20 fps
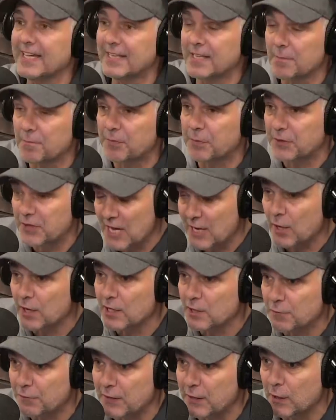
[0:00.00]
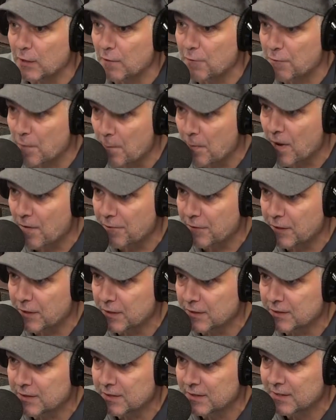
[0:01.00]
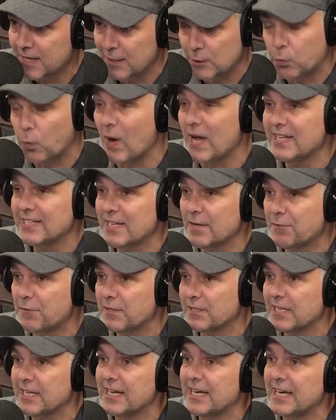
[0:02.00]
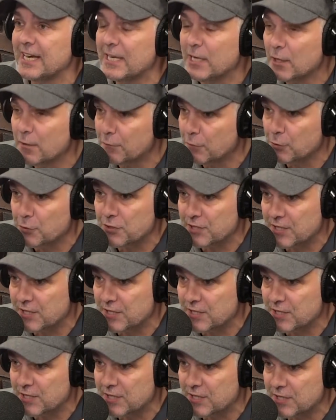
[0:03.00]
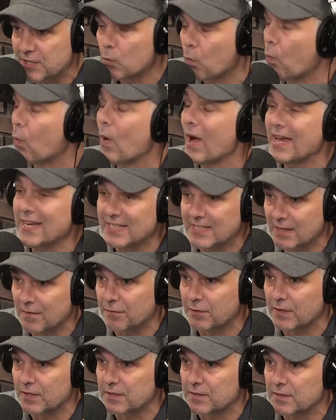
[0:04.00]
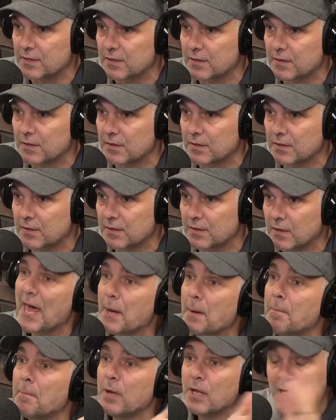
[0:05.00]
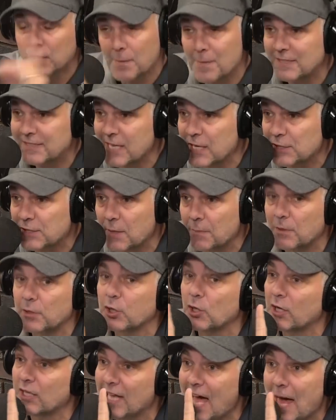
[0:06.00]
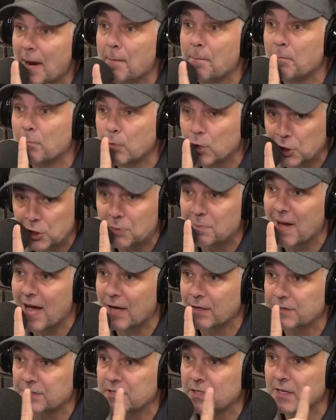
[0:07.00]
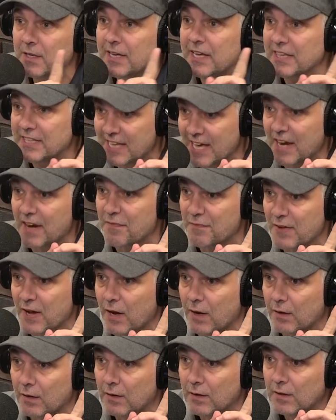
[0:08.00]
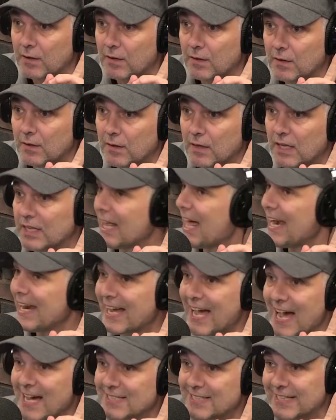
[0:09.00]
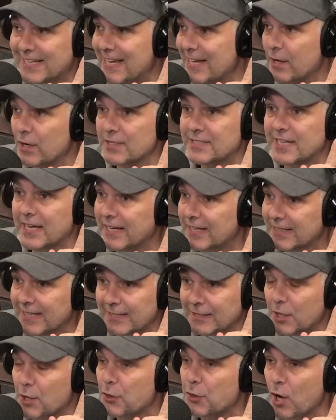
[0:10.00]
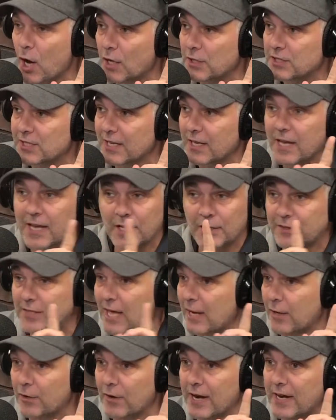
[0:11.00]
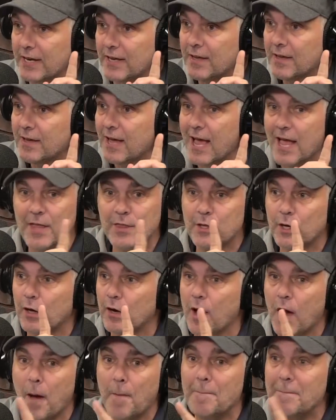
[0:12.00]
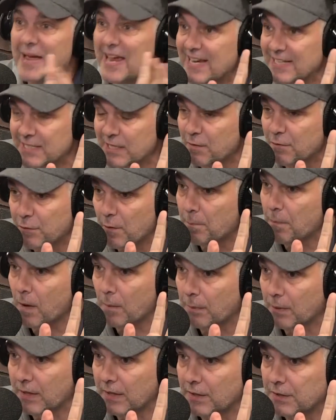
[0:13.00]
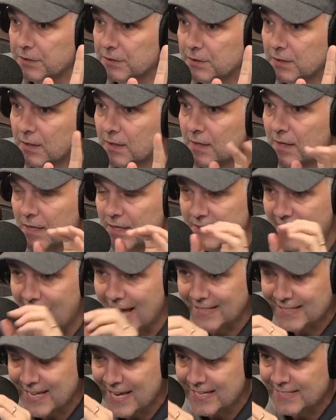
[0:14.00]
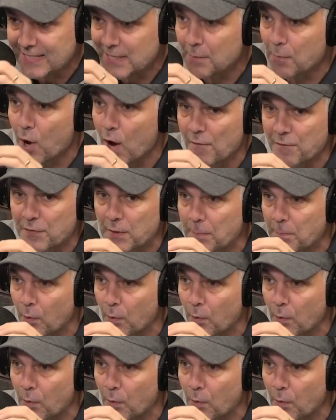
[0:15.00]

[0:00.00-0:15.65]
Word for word: can think on his feet on the football field? It's way different than an interview. Different. I think there. Let me tell you something. There are a lot of mushmouths in the NFL. A lot of guys that can't articulate their thoughts eh, that great, and they're amazing football players. That takes him off the